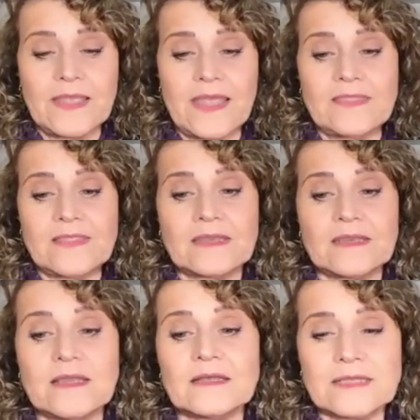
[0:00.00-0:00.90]
And
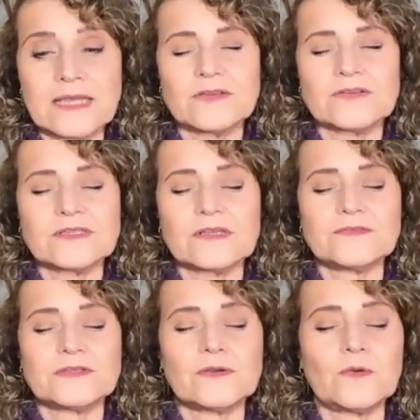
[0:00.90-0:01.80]
then allow yourself
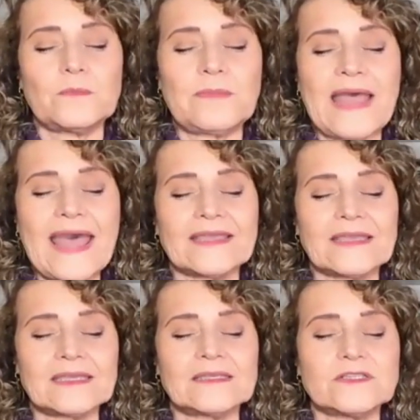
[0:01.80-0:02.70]
to go back
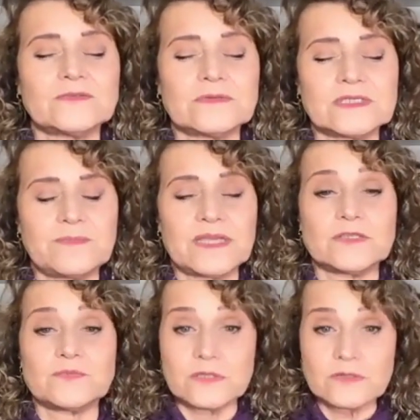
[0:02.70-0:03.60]
into a
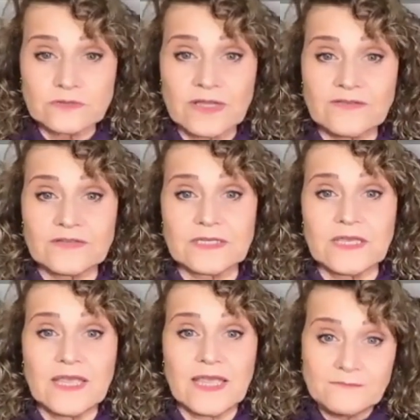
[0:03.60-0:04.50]
space where you're loving
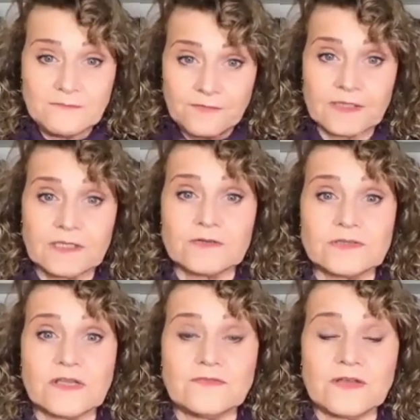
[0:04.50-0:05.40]
and filling
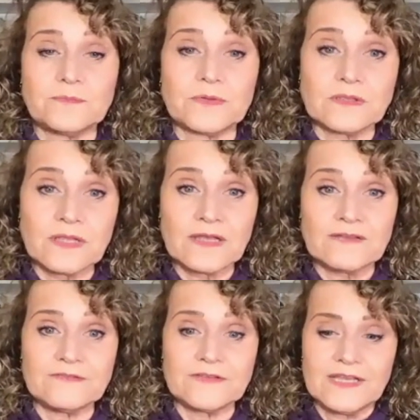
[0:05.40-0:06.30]
yourself up with
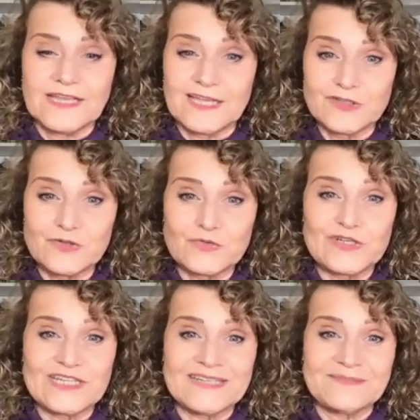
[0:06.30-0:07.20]
love and
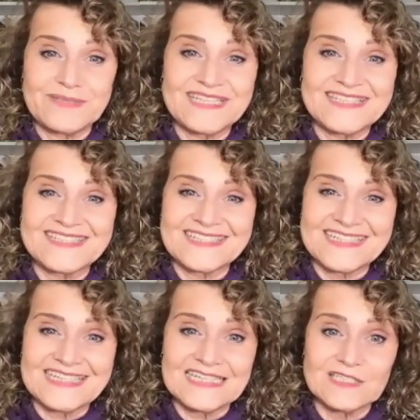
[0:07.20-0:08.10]
joy and peace and
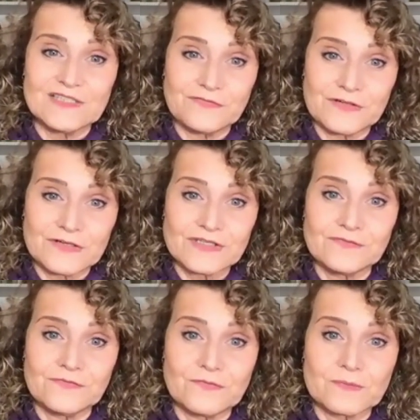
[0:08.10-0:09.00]
ease first
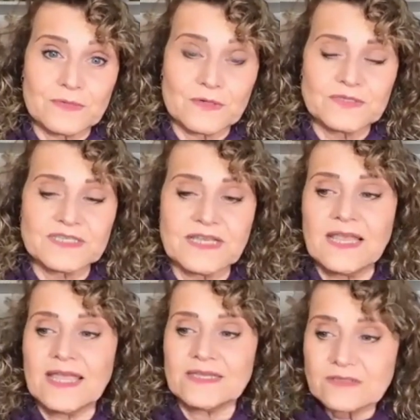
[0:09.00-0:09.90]
and foremost,
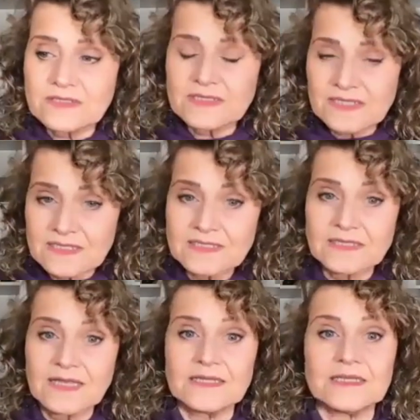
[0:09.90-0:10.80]
and you'll see it's a
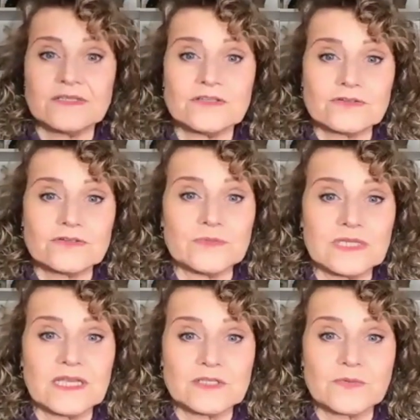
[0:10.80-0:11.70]
lot easier to
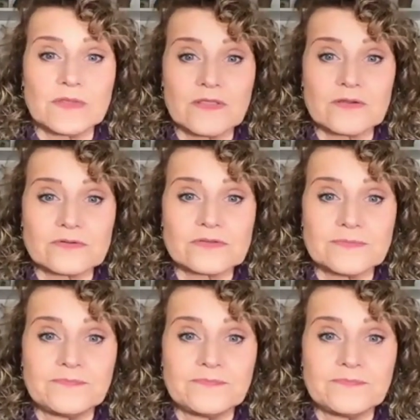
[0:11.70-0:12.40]
engage with others.